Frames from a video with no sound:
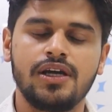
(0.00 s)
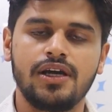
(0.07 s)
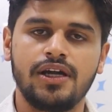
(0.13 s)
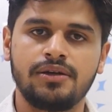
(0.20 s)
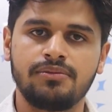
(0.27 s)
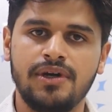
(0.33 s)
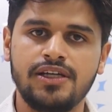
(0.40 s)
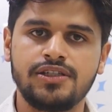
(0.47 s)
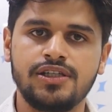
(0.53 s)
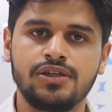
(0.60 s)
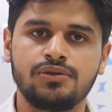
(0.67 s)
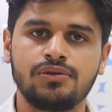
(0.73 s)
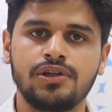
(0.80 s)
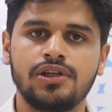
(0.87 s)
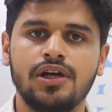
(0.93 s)
and
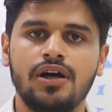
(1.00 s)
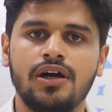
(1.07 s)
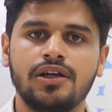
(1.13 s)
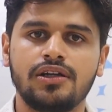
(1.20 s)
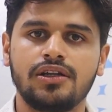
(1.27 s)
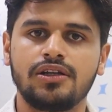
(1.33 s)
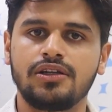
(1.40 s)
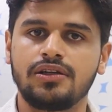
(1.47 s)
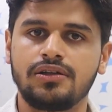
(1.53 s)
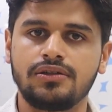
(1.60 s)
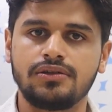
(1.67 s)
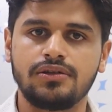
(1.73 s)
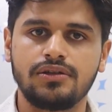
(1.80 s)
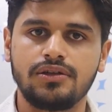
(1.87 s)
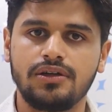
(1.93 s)
MySQL
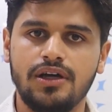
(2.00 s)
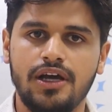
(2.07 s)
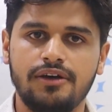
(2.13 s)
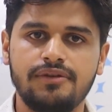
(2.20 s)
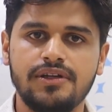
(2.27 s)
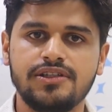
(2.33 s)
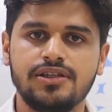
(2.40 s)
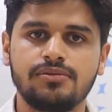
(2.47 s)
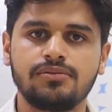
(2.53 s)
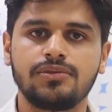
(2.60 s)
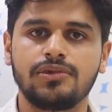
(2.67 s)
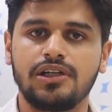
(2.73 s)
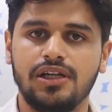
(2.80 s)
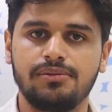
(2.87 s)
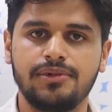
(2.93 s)
are having
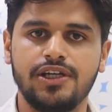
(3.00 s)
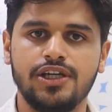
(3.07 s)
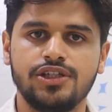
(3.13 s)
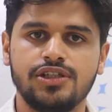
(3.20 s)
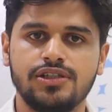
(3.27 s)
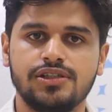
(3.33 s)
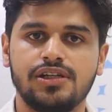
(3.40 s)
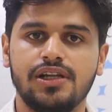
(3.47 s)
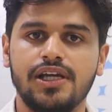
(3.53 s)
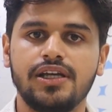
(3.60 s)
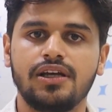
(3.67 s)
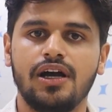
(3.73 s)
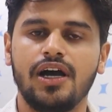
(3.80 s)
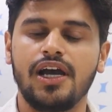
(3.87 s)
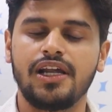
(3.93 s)
some limitations
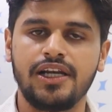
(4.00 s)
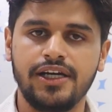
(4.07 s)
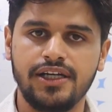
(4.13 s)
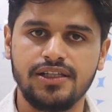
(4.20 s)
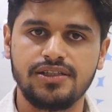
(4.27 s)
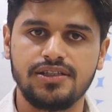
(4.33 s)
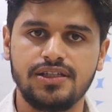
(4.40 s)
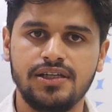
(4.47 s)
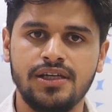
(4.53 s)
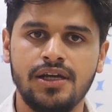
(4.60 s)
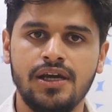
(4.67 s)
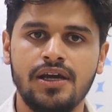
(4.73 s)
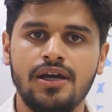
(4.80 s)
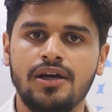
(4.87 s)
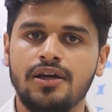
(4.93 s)
like high
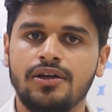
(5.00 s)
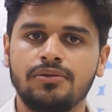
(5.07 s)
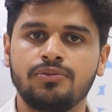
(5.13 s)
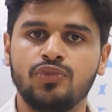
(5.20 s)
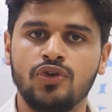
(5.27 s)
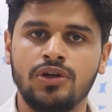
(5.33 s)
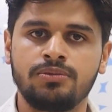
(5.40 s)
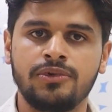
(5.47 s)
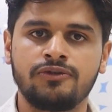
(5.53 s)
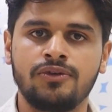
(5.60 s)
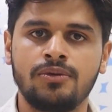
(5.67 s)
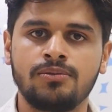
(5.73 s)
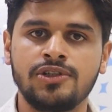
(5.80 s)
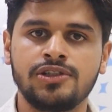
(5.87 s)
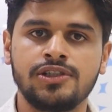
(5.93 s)
latency, poor
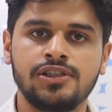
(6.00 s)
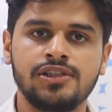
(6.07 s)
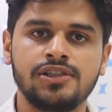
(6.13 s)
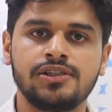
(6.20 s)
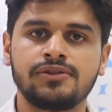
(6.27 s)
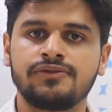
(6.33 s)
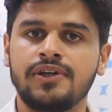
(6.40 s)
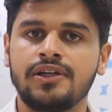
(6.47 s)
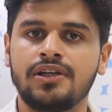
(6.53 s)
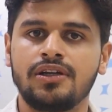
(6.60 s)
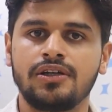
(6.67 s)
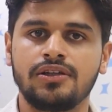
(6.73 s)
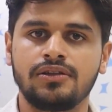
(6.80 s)
performances when